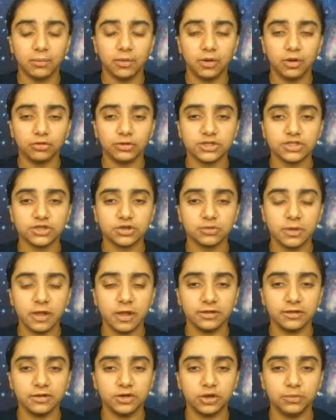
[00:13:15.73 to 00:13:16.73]
original
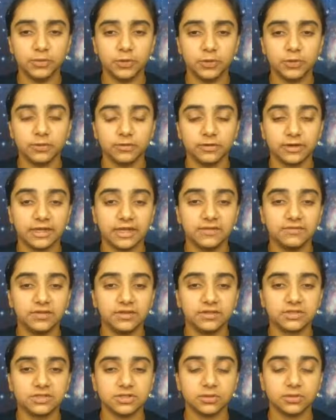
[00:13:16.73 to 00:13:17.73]
polynomial we were
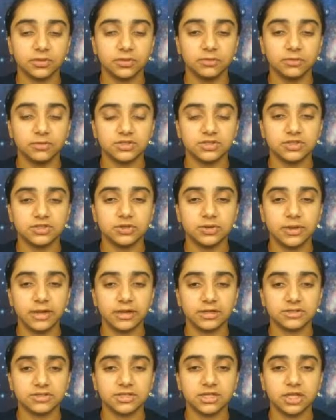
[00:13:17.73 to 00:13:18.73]
given. So it was
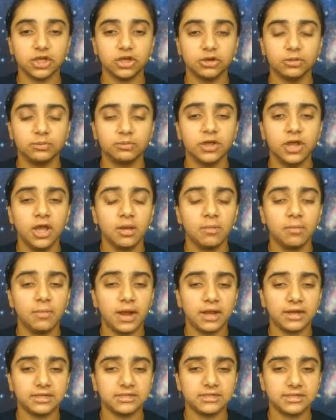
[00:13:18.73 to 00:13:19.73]
2x cubed
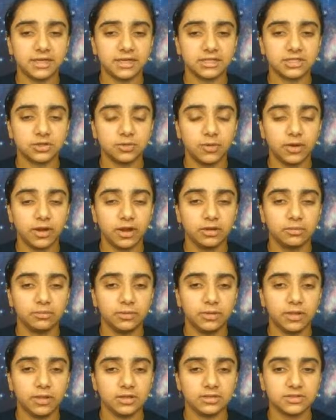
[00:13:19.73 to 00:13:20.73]
minus x squared
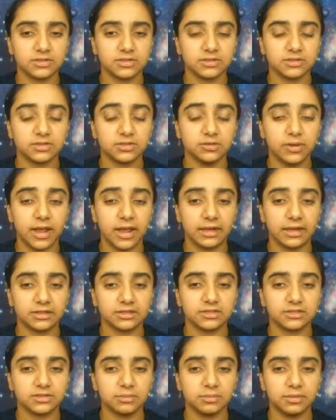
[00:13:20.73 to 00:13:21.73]
plus
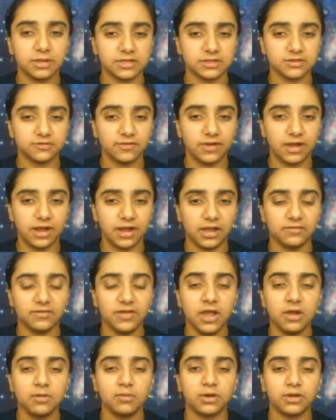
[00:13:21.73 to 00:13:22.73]
2x plus 5.
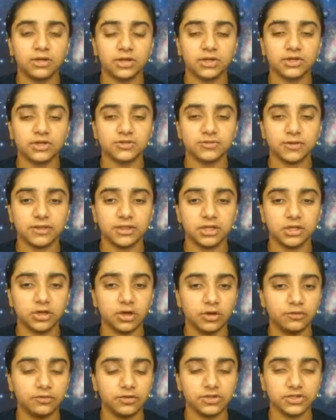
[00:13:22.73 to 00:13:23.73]
We're going to just write the
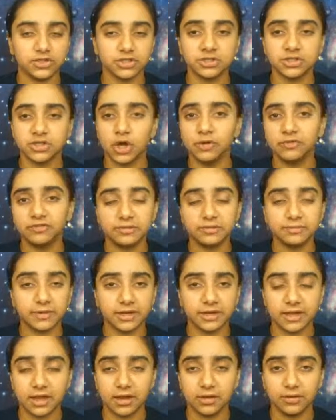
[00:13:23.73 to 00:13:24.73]
coefficients. Hopefully by
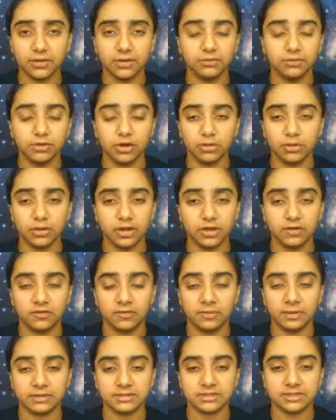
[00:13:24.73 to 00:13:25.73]
now you know enough
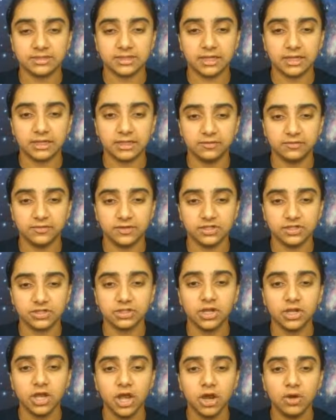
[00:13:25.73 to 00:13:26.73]
about synthetic
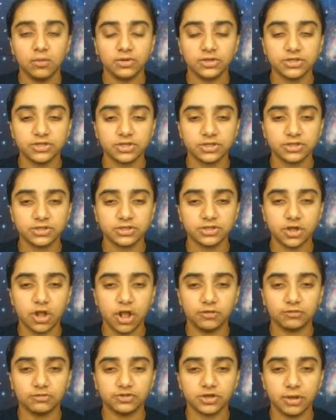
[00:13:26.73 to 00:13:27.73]
division. We're just going to
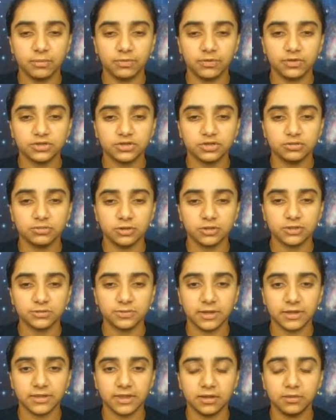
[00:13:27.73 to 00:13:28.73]
solve, drop the 2,
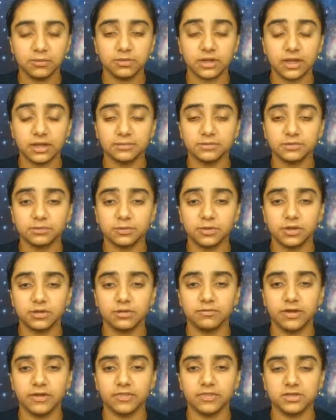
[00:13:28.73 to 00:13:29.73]
multiply that times 1,
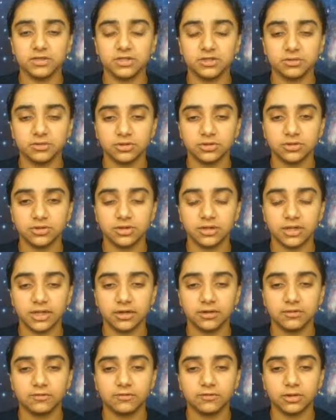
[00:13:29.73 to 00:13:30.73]
write the 2 under the
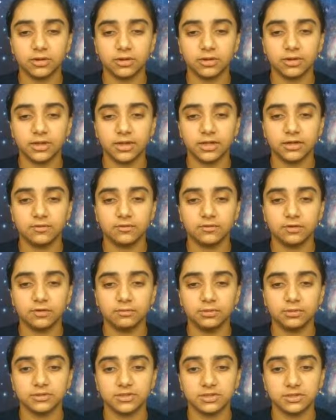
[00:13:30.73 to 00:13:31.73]
negative 1. Negative 1
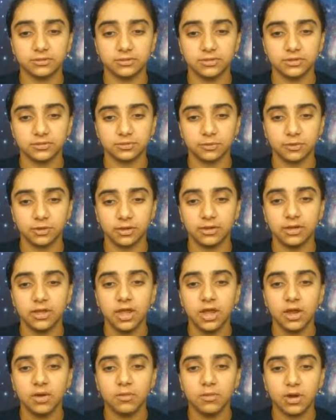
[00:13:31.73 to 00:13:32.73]
plus 2 is 1.
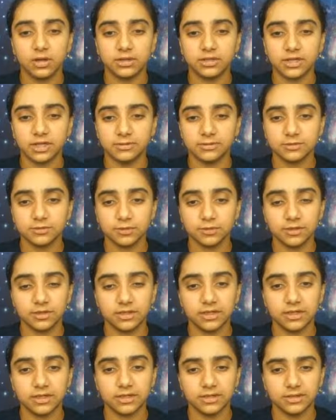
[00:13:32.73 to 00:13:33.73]
1 times 1
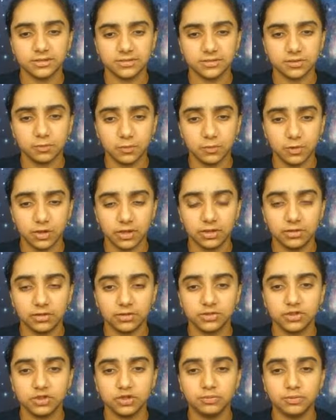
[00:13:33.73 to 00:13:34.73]
is 1.
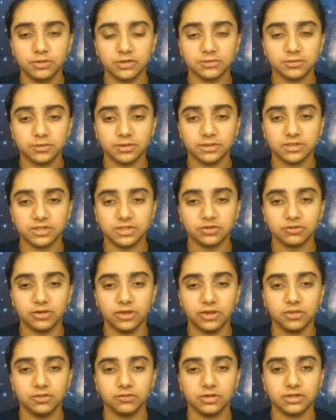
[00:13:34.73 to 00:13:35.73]
2 plus 1 is
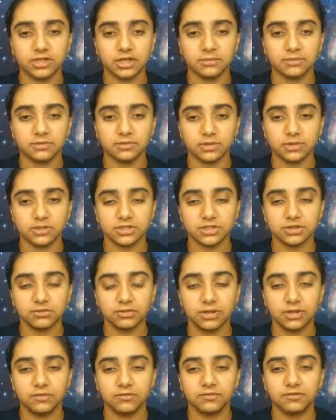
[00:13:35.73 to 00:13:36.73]
3. 3 times 1 is
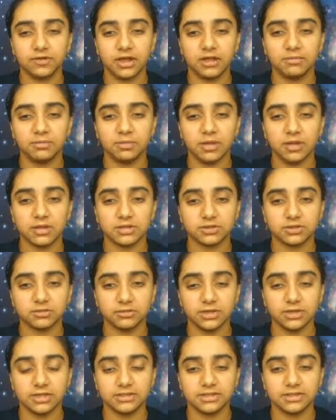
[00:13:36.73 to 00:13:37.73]
3. 5 plus
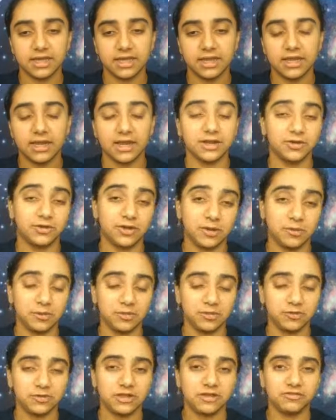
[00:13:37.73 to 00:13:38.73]
3 is 8. I know I
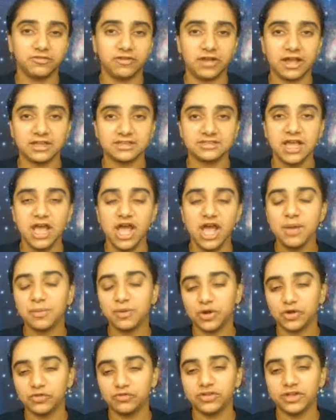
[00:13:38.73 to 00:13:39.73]
went through that fast, but
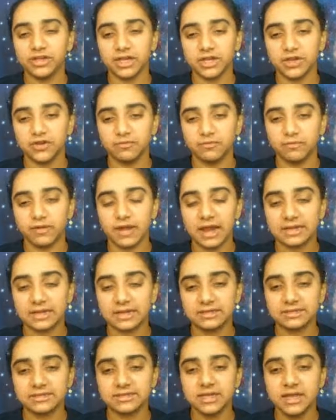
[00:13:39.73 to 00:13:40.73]
hopefully again you have
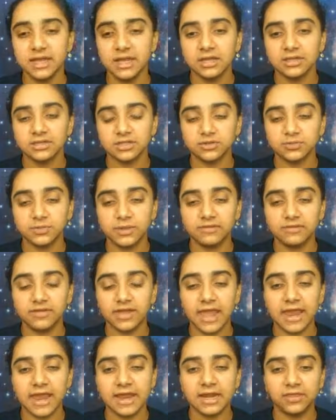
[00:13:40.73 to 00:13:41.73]
practice. Since we have an
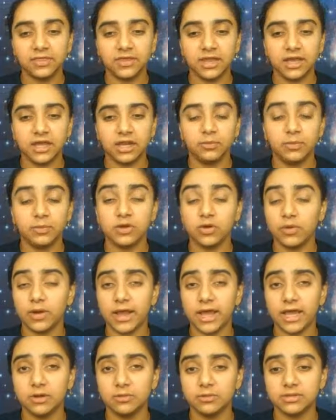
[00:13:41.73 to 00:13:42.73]
8 at the end, we don't
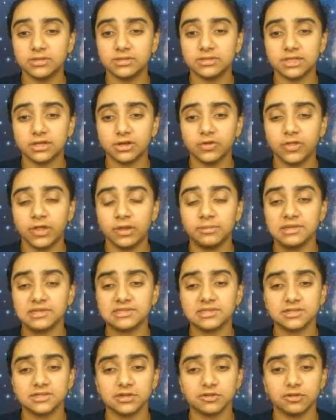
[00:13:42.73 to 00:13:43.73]
end with a 0. That means
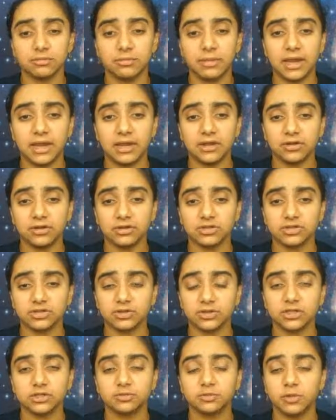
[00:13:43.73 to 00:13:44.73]
there's a remainder. So
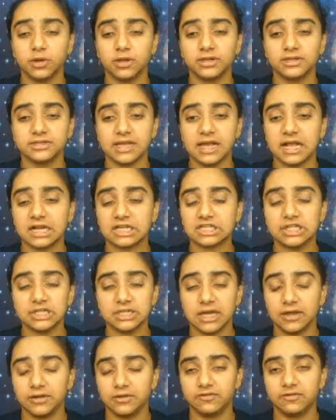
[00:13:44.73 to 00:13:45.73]
this 1 is actually
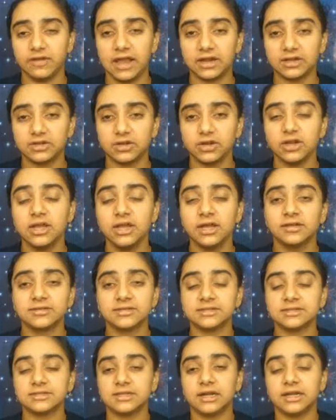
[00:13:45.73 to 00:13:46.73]
not a factor.
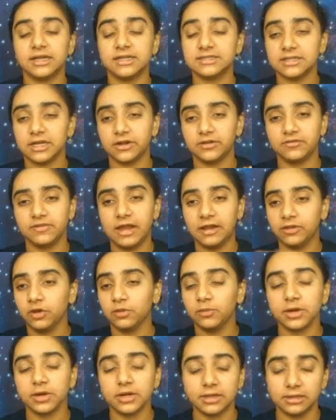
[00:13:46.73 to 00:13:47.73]
Since it's not a factor,
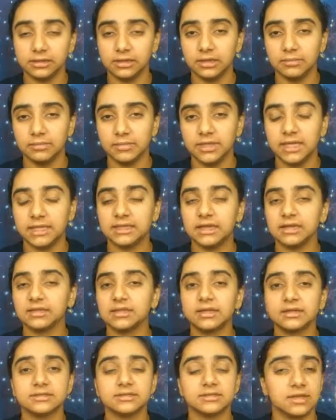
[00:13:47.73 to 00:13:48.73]
we're going to eliminate that.
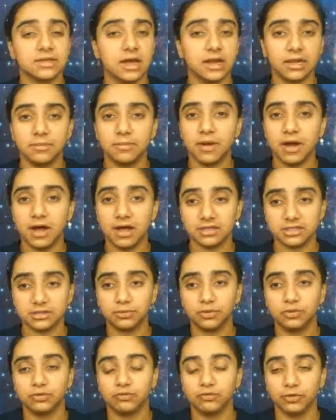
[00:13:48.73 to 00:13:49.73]
That is not a
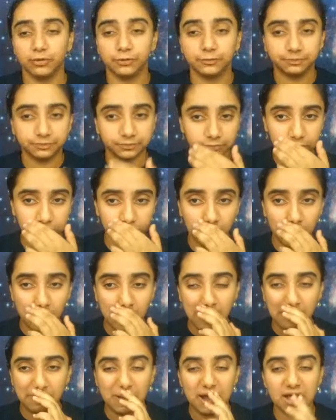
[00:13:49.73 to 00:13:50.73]
possible root. So
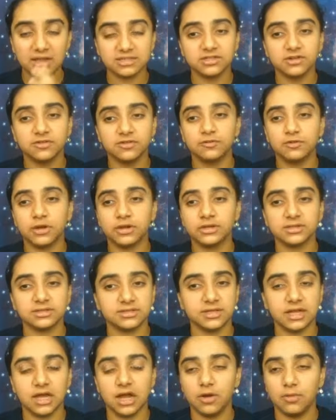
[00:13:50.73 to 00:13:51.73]
positive 1 does
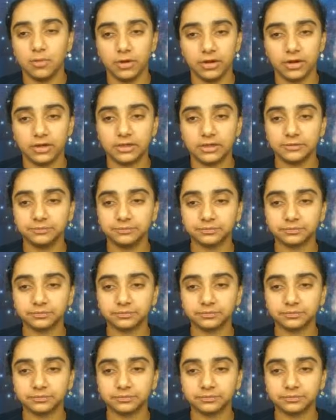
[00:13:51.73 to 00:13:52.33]
not work.